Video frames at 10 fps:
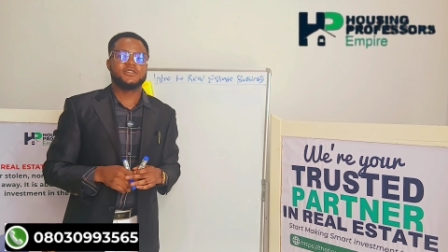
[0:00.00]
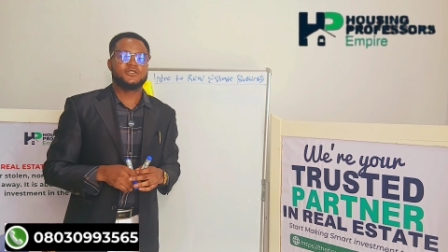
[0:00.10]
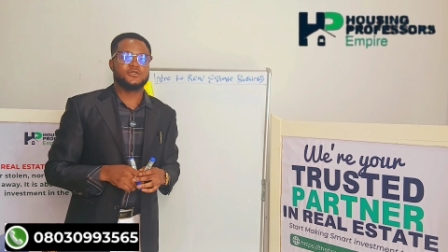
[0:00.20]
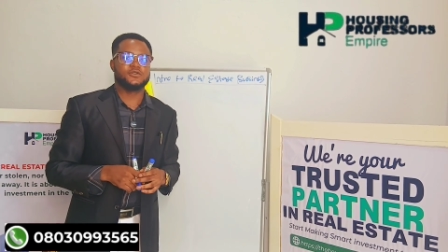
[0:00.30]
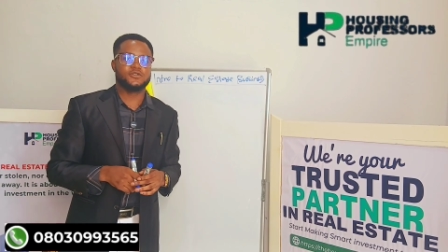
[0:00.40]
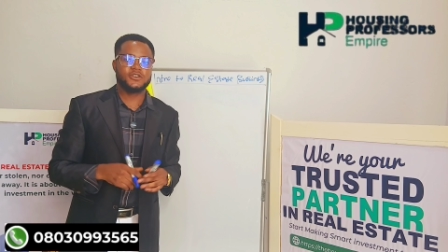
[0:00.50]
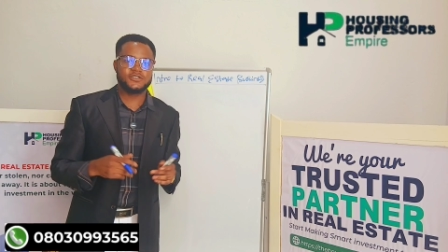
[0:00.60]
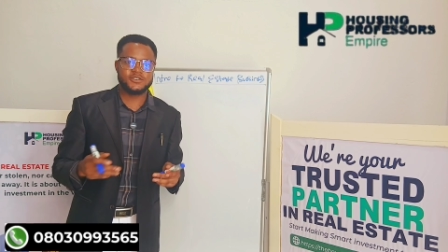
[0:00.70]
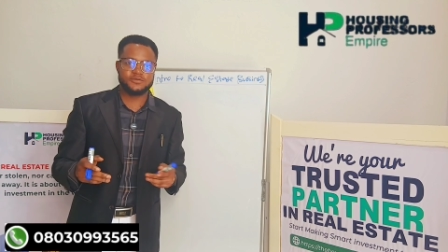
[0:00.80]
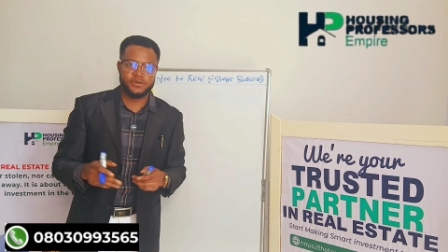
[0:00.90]
to not
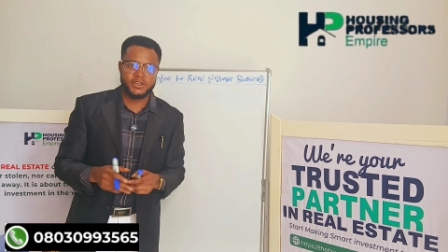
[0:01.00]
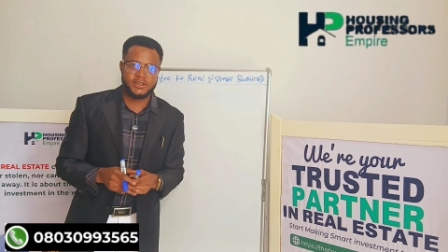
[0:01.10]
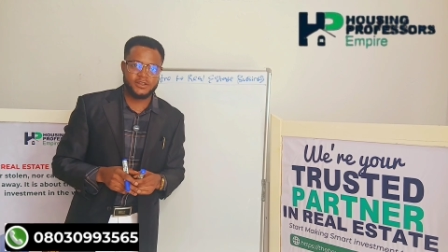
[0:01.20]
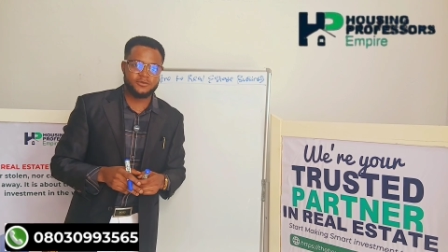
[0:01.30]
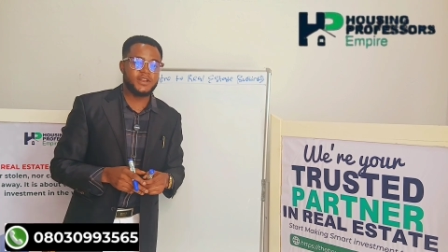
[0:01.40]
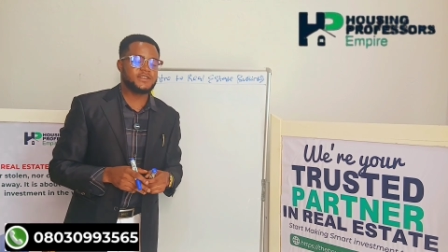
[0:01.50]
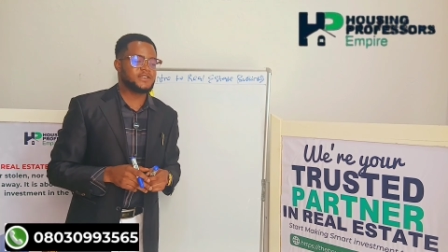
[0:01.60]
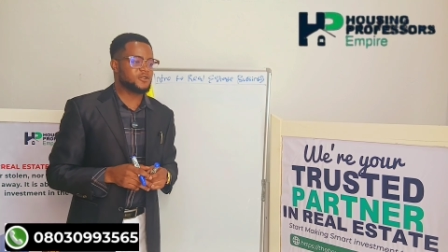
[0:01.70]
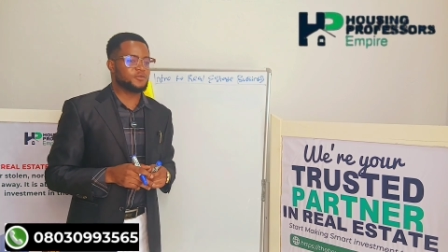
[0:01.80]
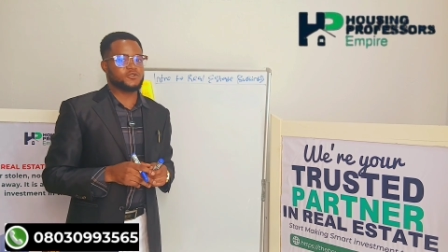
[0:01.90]
just bringing real
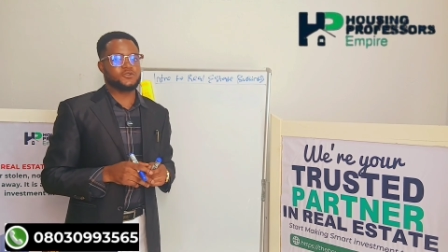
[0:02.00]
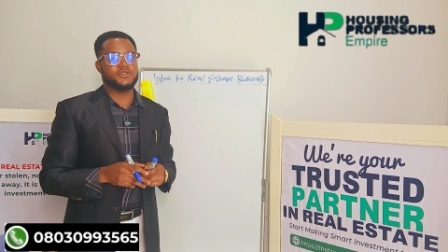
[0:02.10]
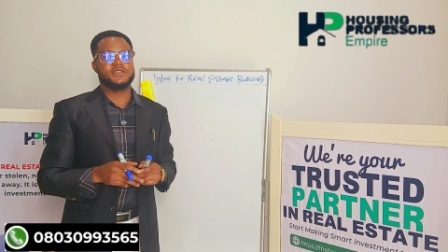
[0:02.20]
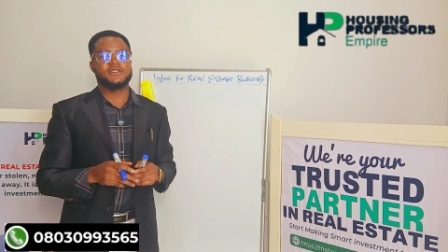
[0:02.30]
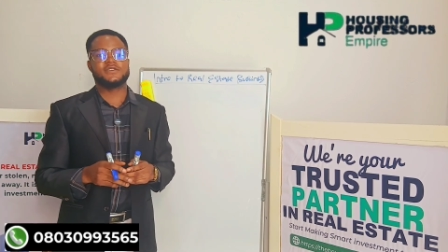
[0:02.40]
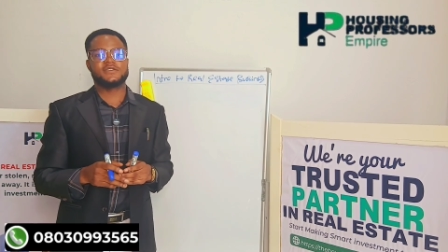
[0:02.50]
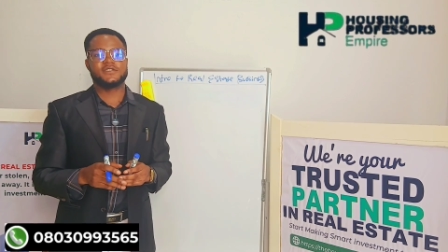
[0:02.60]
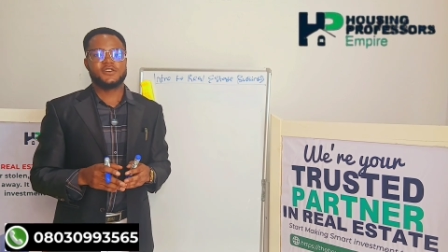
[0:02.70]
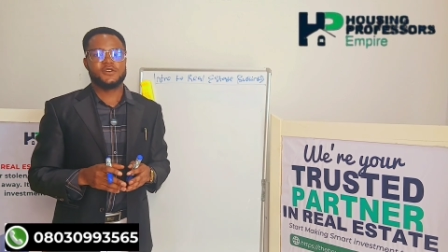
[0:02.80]
estate opportunities,